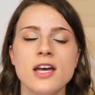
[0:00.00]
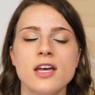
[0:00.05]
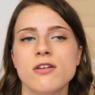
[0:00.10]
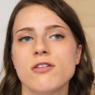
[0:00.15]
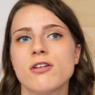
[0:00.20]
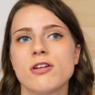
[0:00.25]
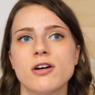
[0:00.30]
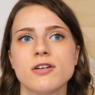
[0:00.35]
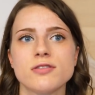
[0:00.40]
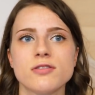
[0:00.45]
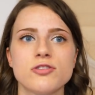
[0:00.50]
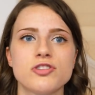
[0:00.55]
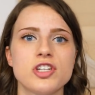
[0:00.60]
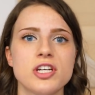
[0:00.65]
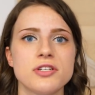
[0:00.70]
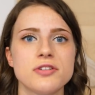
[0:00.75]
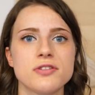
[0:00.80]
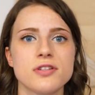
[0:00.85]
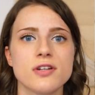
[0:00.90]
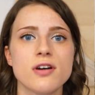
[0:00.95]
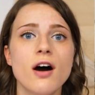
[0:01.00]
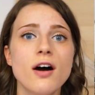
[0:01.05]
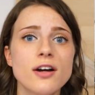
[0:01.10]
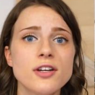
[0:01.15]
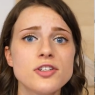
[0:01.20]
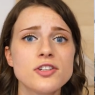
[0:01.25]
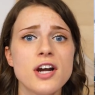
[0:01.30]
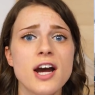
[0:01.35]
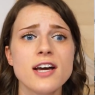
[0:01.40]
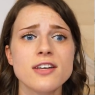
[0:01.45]
You can also change the
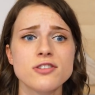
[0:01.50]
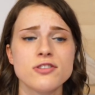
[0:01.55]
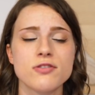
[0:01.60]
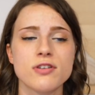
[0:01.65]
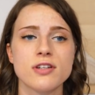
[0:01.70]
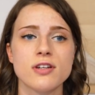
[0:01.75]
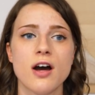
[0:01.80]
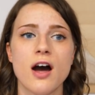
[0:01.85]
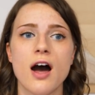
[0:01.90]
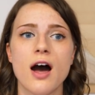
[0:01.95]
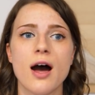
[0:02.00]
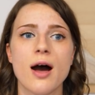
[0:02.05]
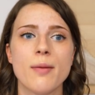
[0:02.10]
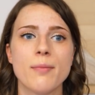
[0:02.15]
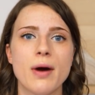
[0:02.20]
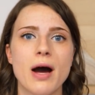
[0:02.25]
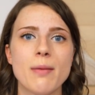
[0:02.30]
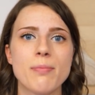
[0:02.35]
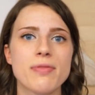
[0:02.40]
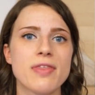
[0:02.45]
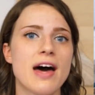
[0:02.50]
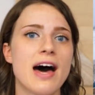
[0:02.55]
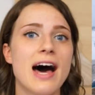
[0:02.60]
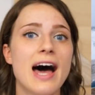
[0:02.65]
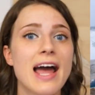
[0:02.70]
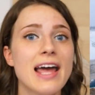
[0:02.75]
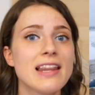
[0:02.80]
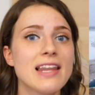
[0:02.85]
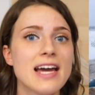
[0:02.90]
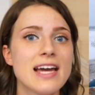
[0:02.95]
contrast. You can up the
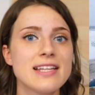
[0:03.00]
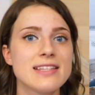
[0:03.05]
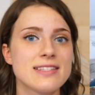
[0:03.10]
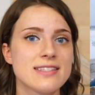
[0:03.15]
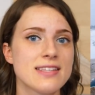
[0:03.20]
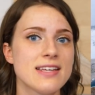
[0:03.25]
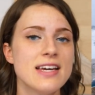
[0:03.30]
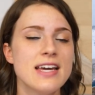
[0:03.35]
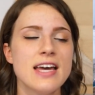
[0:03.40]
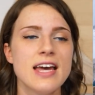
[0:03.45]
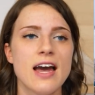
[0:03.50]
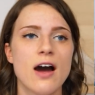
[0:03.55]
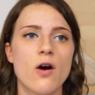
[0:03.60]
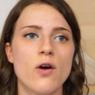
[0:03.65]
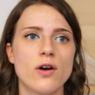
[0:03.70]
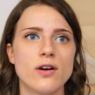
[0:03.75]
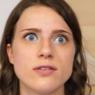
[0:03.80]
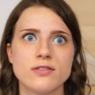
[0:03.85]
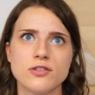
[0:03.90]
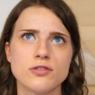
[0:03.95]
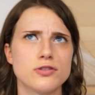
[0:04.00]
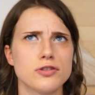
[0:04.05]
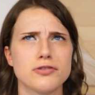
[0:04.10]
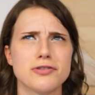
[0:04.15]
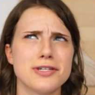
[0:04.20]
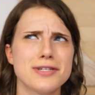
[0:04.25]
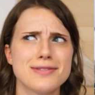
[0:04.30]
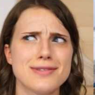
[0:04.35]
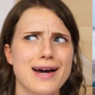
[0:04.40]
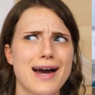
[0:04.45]
highlights or
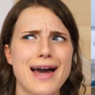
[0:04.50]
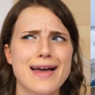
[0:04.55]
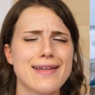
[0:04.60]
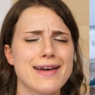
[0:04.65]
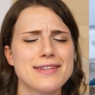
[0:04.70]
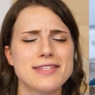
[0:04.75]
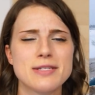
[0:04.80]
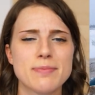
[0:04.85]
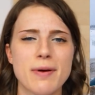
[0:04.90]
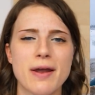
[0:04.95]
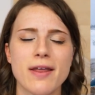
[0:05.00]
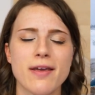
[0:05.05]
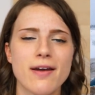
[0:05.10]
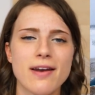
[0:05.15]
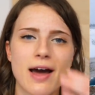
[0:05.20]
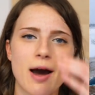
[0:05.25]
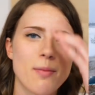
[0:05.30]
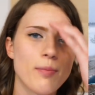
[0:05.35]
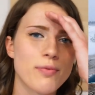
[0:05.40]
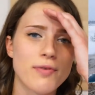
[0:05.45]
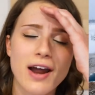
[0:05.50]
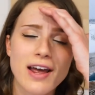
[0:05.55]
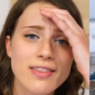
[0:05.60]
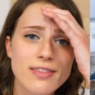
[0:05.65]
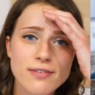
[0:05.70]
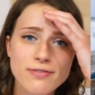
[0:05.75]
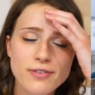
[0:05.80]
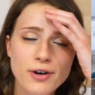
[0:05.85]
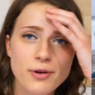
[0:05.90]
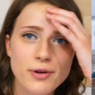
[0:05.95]
decrease the highlights depending on how
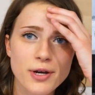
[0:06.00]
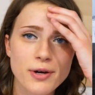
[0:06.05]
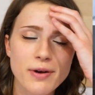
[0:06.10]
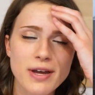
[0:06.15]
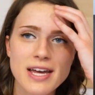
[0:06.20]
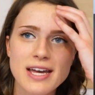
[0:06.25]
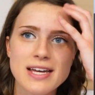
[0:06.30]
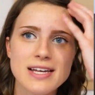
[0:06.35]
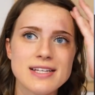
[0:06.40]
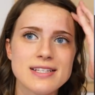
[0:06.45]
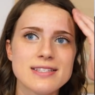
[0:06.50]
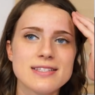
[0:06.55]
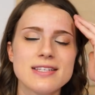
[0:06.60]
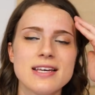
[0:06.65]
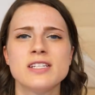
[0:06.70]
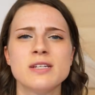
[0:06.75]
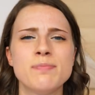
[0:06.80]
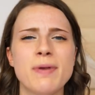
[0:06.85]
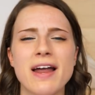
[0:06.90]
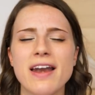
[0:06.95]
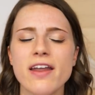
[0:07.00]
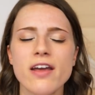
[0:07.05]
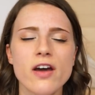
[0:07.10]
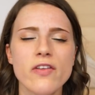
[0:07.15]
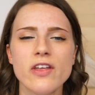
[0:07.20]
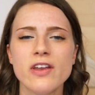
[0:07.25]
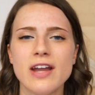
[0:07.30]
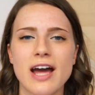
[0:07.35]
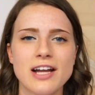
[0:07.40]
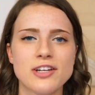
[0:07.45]
bright the photo is. Depending
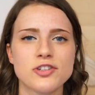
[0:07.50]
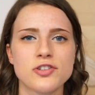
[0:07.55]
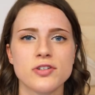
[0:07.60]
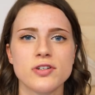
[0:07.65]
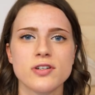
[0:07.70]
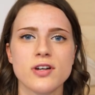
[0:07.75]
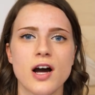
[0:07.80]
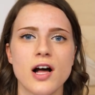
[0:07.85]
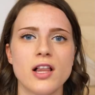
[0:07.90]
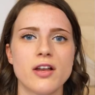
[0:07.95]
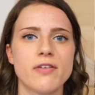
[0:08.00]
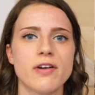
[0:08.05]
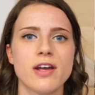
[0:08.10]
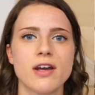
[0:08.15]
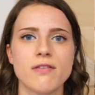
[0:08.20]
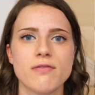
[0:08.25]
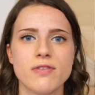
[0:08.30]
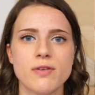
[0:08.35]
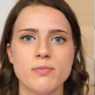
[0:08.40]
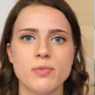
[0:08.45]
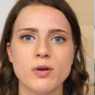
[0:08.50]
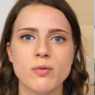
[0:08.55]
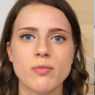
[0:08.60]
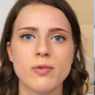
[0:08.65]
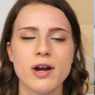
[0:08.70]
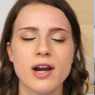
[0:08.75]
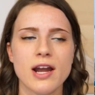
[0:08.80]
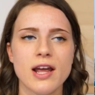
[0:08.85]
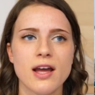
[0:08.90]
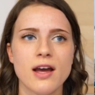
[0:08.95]
on the natural coloring of the
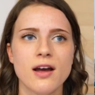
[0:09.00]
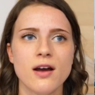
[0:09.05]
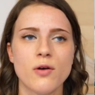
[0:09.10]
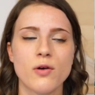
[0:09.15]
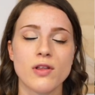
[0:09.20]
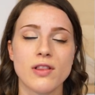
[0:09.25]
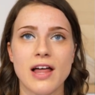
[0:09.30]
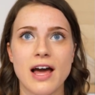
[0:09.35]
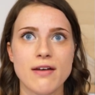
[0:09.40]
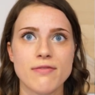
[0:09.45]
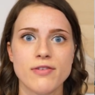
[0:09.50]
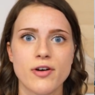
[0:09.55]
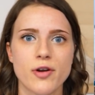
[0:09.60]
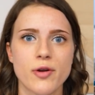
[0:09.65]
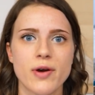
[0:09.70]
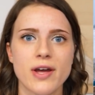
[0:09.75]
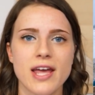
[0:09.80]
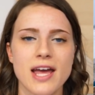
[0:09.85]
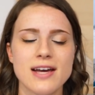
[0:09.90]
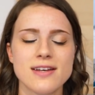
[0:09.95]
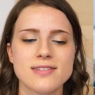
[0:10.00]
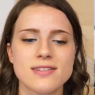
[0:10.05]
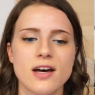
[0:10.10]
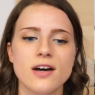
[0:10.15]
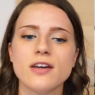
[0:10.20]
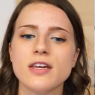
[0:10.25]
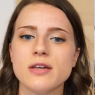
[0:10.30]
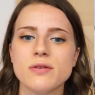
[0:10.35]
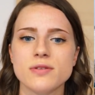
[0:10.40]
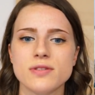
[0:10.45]
boomerang or live photo, I guess,
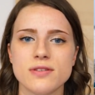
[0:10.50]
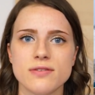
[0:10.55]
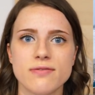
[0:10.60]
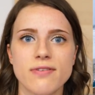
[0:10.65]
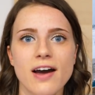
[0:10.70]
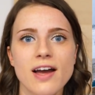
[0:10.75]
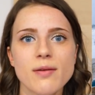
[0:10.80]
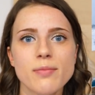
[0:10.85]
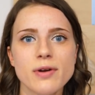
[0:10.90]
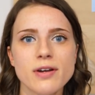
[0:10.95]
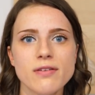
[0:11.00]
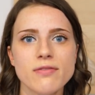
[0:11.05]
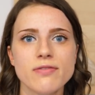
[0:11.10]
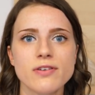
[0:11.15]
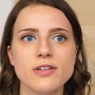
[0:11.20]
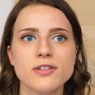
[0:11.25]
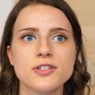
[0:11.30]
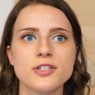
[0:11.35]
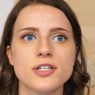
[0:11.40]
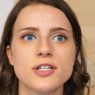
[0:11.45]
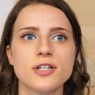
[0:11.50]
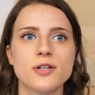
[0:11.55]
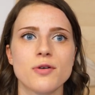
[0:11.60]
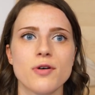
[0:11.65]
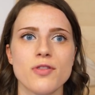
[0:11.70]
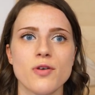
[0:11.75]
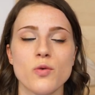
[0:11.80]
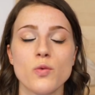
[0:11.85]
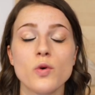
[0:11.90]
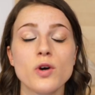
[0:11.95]
I'll use the vibrant filter
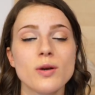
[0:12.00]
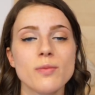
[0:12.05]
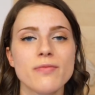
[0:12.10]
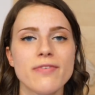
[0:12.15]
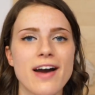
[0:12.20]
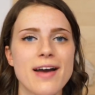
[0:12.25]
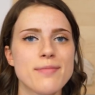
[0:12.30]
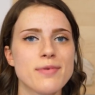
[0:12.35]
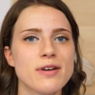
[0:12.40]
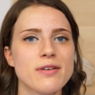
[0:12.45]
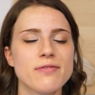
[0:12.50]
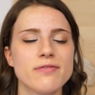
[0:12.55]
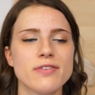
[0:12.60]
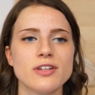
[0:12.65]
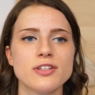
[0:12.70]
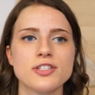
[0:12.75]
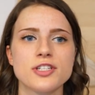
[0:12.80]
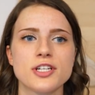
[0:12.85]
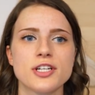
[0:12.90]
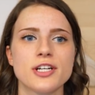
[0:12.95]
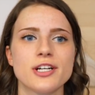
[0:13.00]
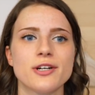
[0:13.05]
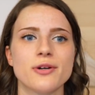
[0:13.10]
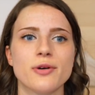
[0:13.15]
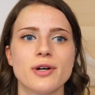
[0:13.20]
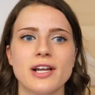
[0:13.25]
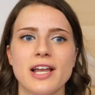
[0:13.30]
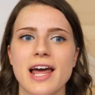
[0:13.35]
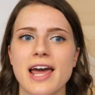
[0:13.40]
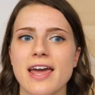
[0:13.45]
or the warm vibrant filter
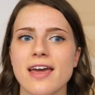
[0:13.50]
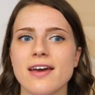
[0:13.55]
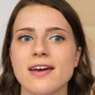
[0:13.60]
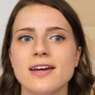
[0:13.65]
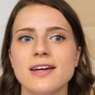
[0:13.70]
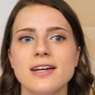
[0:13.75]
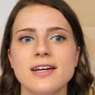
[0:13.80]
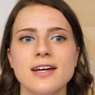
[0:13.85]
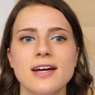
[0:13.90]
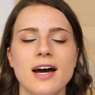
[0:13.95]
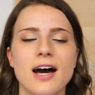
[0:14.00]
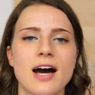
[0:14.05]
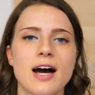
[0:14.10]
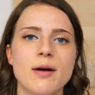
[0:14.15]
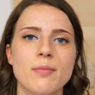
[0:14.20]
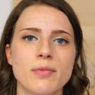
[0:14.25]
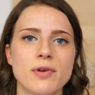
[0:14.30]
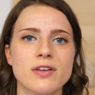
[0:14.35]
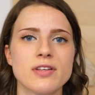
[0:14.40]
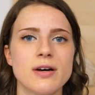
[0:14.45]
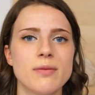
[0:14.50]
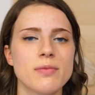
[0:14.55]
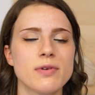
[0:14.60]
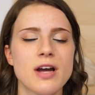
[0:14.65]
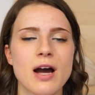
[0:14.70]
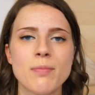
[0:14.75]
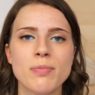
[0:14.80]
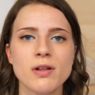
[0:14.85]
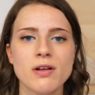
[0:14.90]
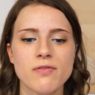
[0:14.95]
or like a
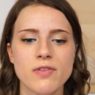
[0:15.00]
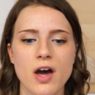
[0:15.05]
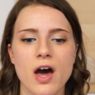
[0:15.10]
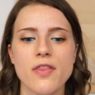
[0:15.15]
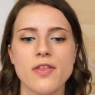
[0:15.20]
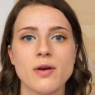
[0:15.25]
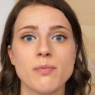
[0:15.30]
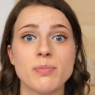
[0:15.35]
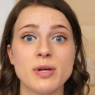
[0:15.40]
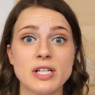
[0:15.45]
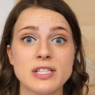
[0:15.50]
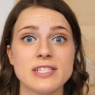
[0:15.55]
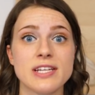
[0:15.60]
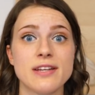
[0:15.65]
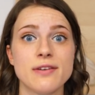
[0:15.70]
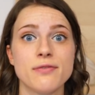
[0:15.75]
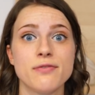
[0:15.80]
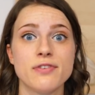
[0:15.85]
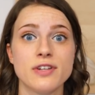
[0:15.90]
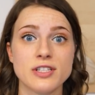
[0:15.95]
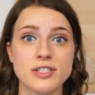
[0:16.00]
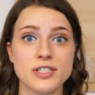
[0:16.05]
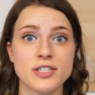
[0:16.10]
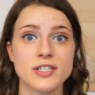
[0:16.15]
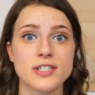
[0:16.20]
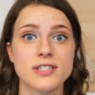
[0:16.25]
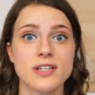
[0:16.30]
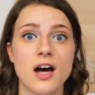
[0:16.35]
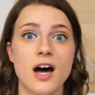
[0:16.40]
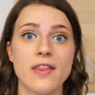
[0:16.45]
couple of the other built-in
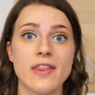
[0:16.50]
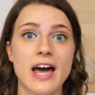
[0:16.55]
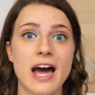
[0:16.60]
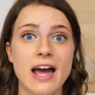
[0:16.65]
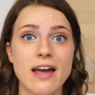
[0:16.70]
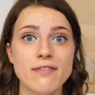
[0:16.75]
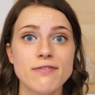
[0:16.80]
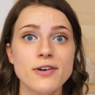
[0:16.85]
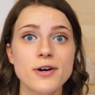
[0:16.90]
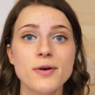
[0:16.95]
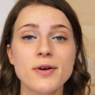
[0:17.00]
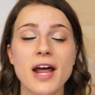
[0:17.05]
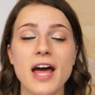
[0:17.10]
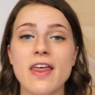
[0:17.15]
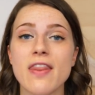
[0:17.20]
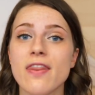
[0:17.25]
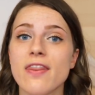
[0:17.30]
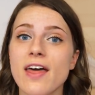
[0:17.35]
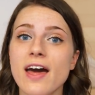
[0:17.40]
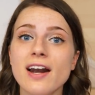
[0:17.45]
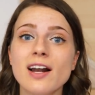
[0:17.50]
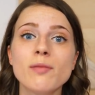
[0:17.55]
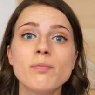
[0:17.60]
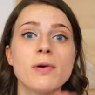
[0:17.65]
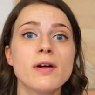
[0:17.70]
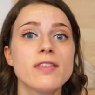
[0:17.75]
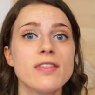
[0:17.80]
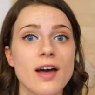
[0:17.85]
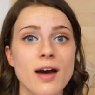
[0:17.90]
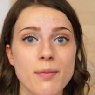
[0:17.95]
filters on the iPhone, and then I'll
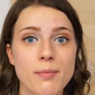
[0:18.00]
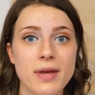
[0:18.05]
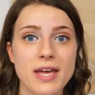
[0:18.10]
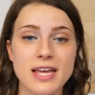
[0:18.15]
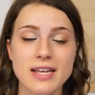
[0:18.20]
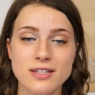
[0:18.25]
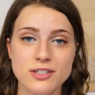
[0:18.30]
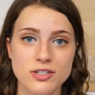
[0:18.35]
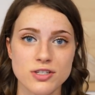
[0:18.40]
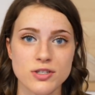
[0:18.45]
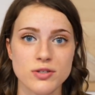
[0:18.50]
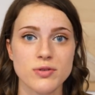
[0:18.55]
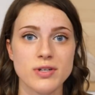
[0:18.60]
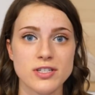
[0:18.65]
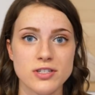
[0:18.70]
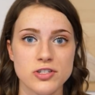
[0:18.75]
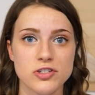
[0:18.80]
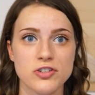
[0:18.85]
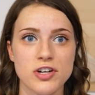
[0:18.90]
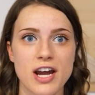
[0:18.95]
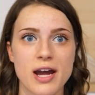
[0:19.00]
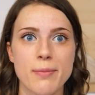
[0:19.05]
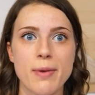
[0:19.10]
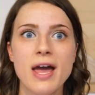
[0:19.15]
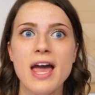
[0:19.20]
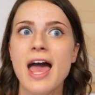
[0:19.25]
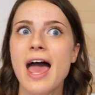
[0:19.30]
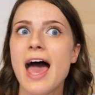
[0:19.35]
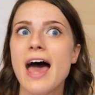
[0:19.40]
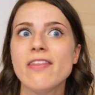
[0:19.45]
put them into Instagram,
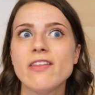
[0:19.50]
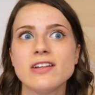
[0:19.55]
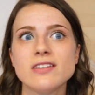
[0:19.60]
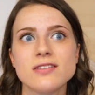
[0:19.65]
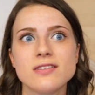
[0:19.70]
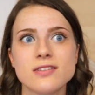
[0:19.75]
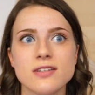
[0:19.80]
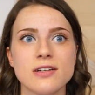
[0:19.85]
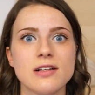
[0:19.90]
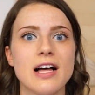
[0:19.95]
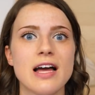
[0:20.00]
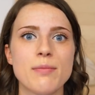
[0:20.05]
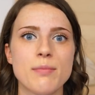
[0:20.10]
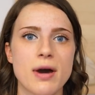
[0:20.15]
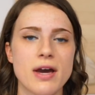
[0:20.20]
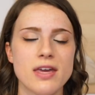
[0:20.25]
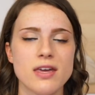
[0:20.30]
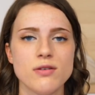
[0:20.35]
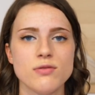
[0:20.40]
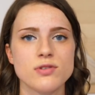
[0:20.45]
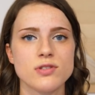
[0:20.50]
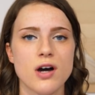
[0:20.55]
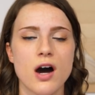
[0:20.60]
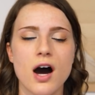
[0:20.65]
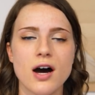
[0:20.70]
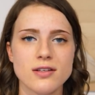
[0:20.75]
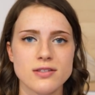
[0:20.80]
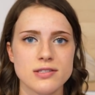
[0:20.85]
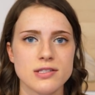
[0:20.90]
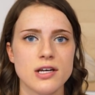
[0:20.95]
and then still I might use
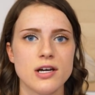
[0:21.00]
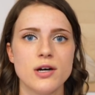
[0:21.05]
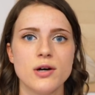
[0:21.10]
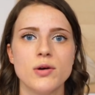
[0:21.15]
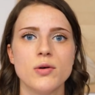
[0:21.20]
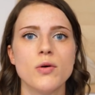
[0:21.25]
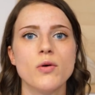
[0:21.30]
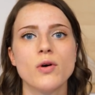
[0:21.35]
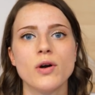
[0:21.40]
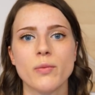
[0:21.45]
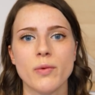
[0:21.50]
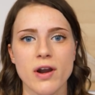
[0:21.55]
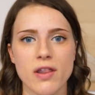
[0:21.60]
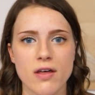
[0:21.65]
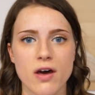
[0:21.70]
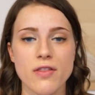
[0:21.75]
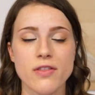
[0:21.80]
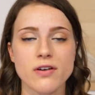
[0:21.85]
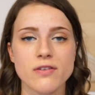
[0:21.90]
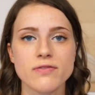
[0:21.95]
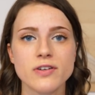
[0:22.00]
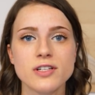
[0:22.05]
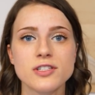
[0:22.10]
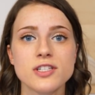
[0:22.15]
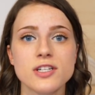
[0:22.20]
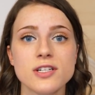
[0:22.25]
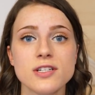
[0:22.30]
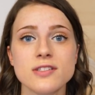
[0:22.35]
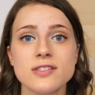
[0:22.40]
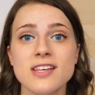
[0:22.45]
Oslo or one of the other
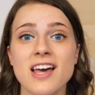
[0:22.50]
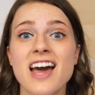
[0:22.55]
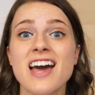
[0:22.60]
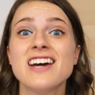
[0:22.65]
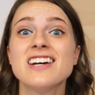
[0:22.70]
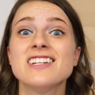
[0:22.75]
filters.